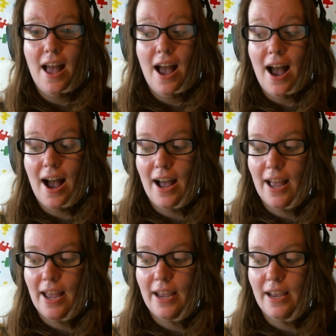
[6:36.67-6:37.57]

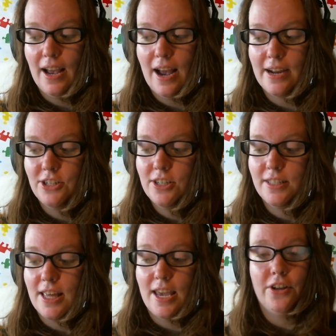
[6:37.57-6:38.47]
I
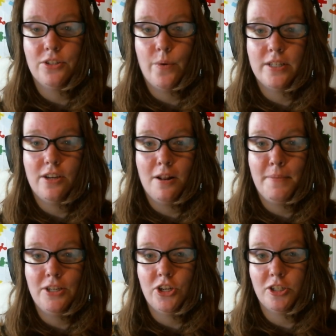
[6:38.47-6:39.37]
just think there's always going to
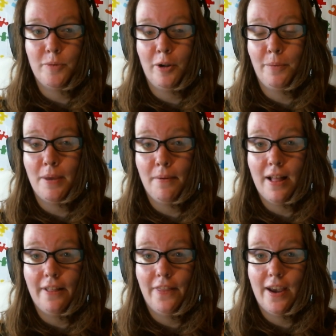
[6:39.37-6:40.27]
be judgmental people
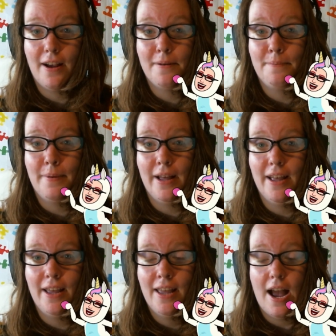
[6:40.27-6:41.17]
out there,
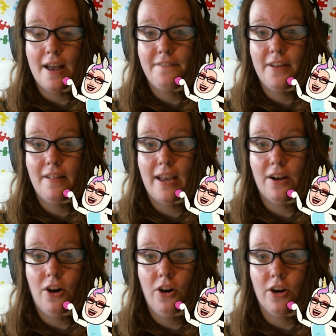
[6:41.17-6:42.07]
but I feel like
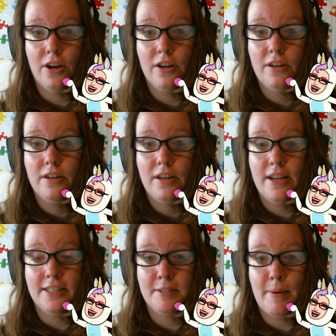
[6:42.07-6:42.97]
art
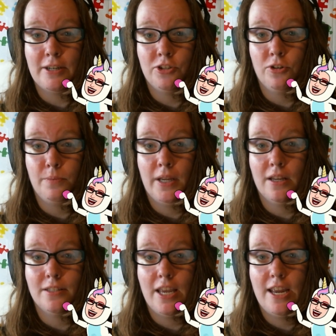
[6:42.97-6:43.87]
is special
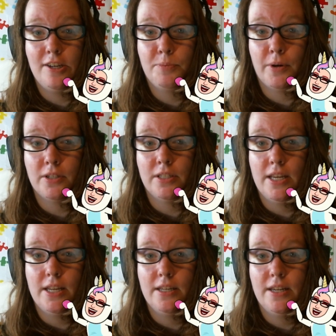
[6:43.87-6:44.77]
because each
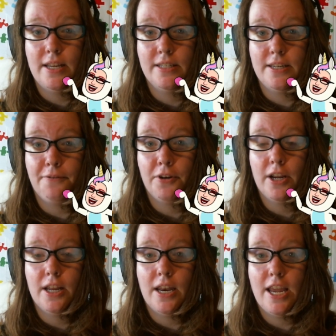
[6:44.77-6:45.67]
person is different.